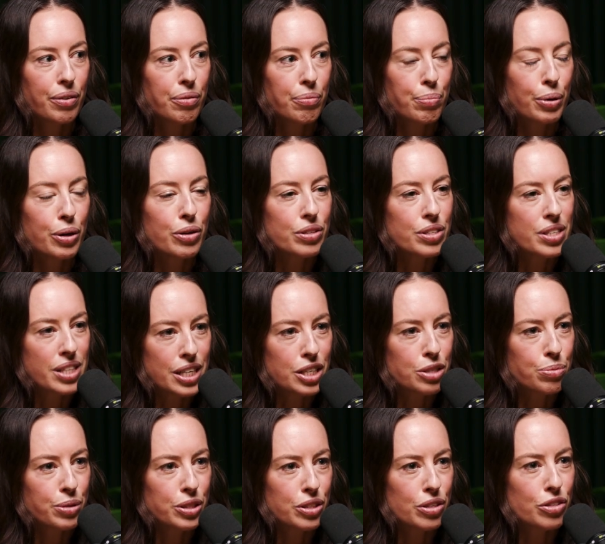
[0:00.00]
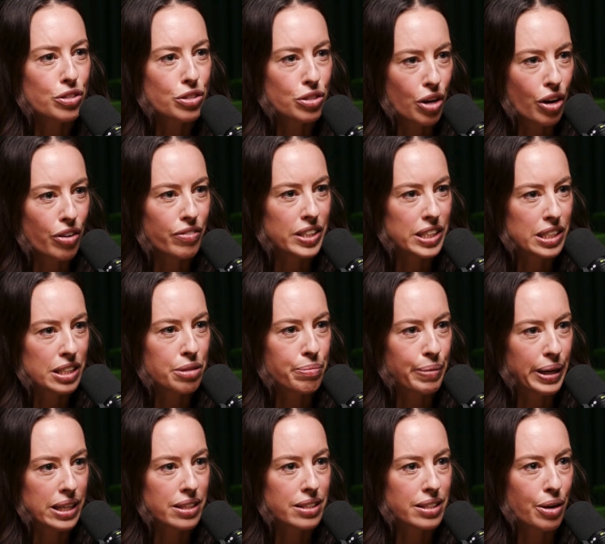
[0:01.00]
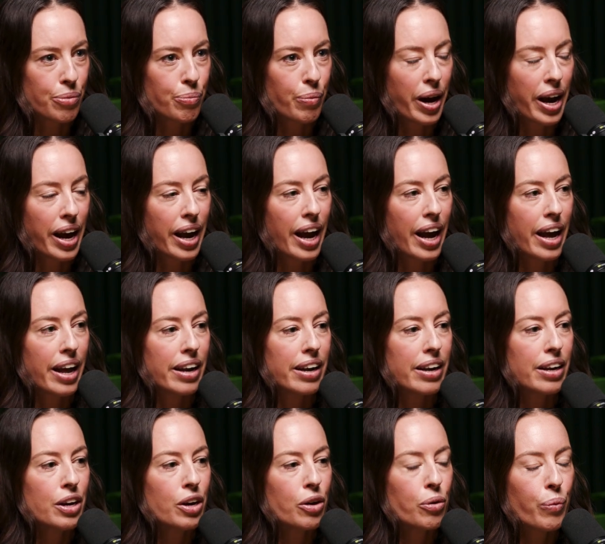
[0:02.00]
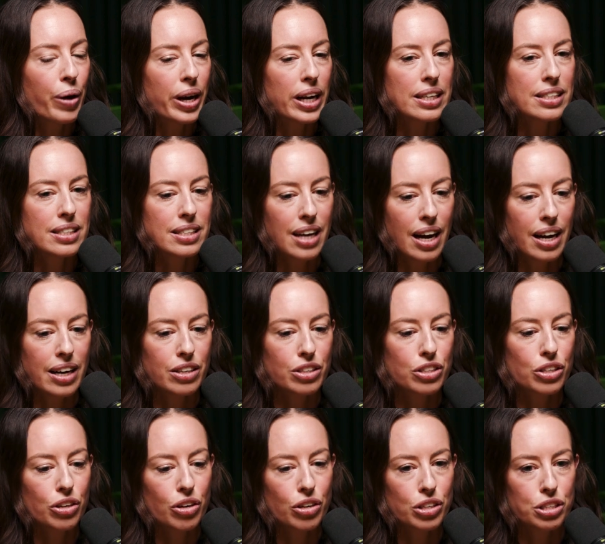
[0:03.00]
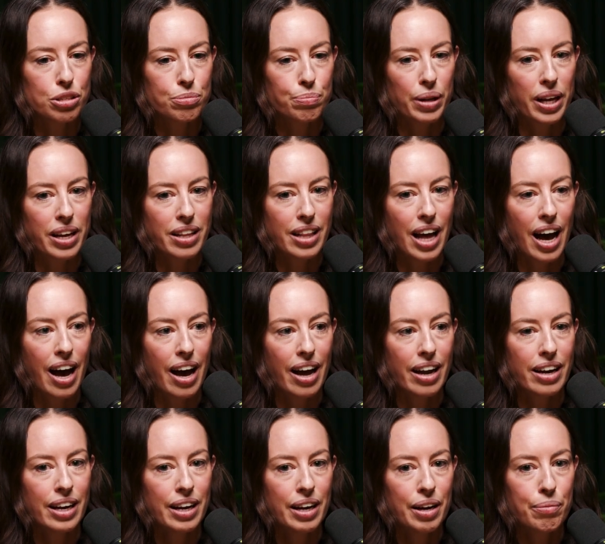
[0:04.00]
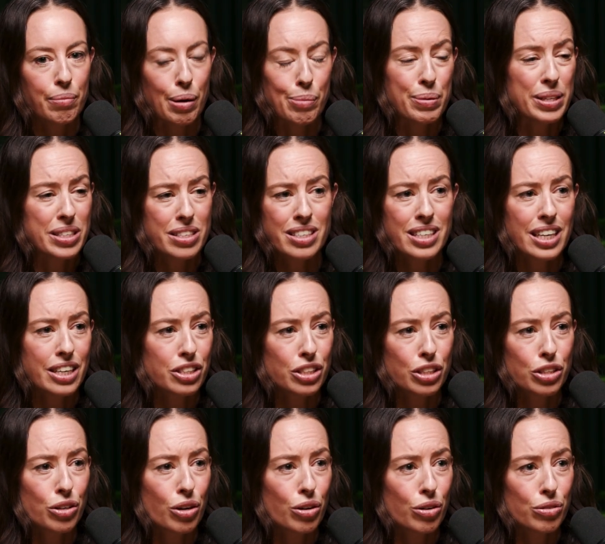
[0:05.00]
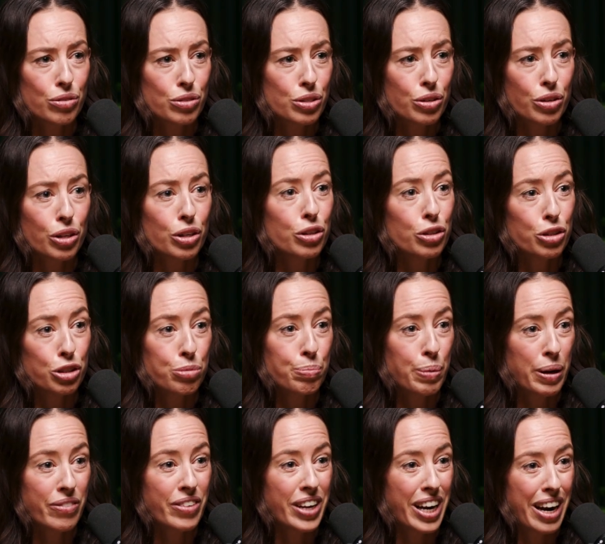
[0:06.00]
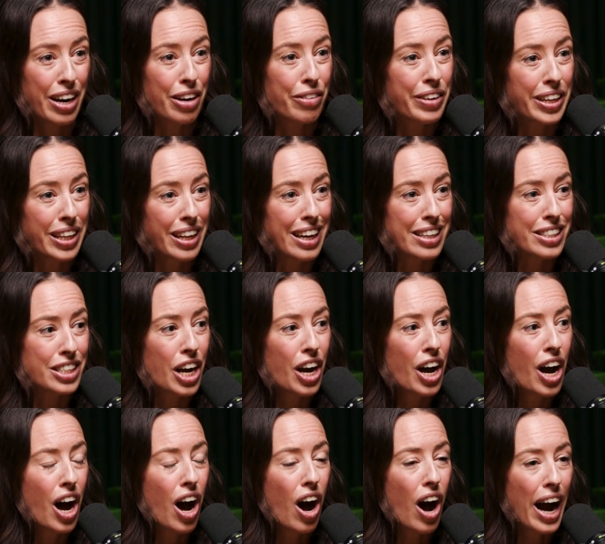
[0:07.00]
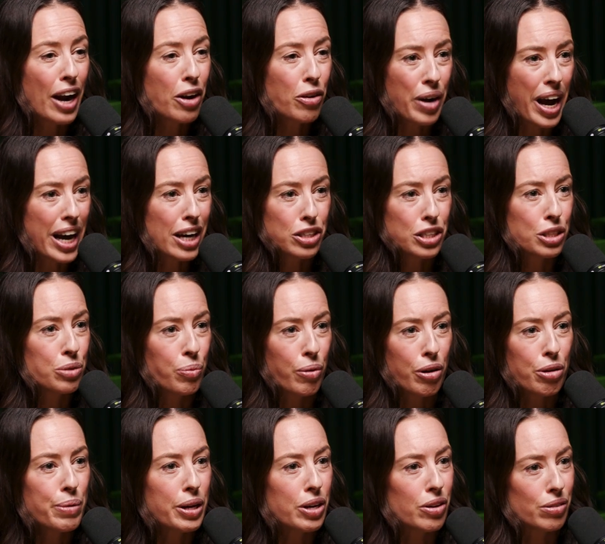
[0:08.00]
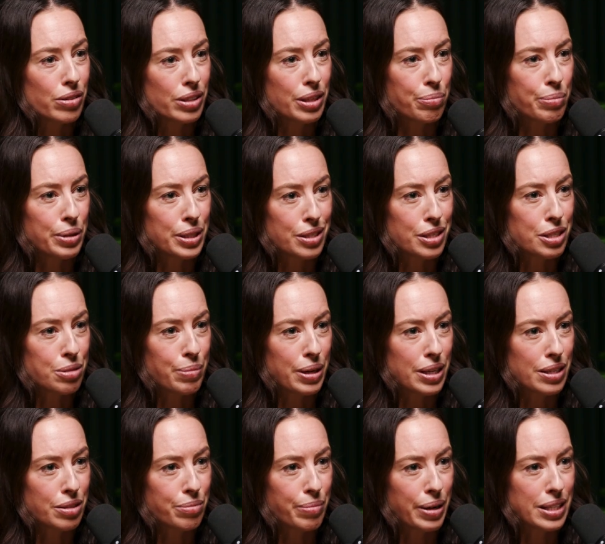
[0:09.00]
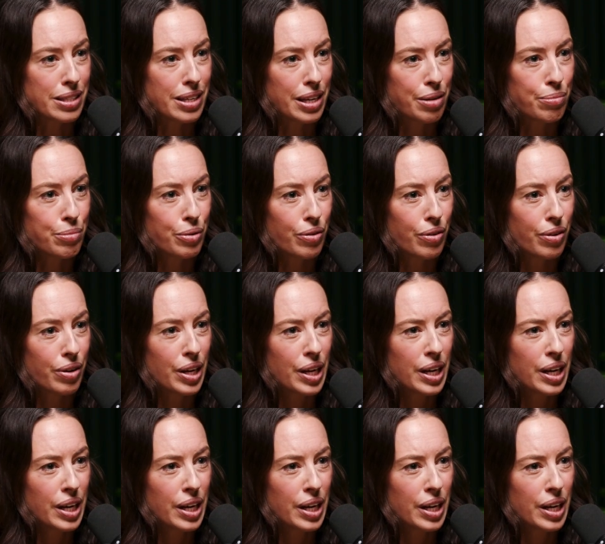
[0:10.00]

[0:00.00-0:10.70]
because this was in service to me in some way? And when I started to contemplate that, my business actually took a huge pivot, and I realized I don't actually want to be holding business masterminds anymore.